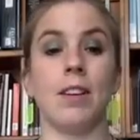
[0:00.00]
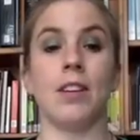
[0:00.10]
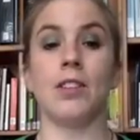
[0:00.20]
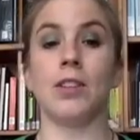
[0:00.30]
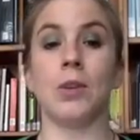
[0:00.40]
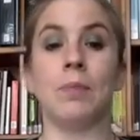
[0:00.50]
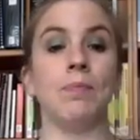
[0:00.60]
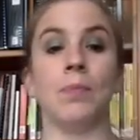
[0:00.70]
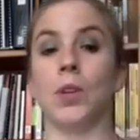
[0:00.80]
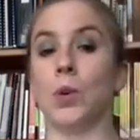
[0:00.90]
So,
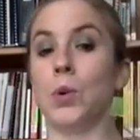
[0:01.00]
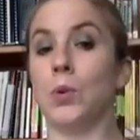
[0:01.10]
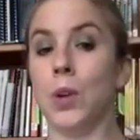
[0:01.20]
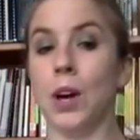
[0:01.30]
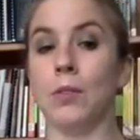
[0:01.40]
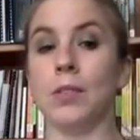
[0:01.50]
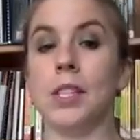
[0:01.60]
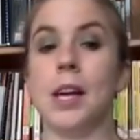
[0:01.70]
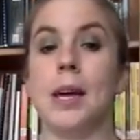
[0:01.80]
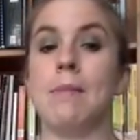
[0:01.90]
who knows?
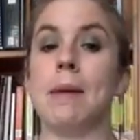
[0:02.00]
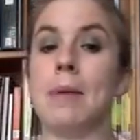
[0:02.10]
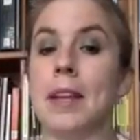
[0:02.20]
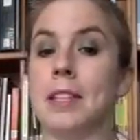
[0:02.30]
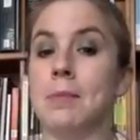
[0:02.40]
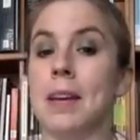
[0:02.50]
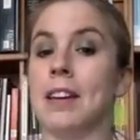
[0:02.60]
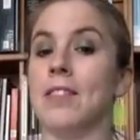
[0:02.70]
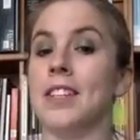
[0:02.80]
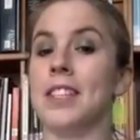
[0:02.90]
Maybe he's being
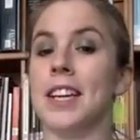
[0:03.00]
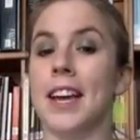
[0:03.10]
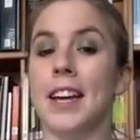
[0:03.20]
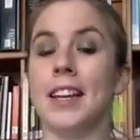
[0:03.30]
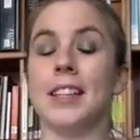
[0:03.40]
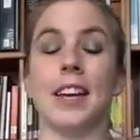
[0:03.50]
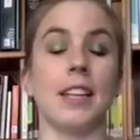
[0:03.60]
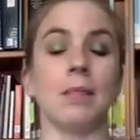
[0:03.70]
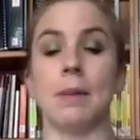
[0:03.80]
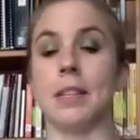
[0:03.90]
investigated and that
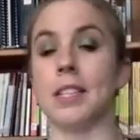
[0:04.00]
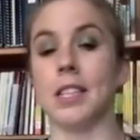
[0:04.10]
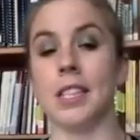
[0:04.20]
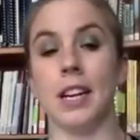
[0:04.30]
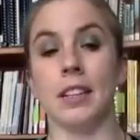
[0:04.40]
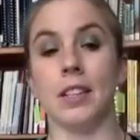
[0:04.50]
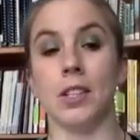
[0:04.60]
explains the silence.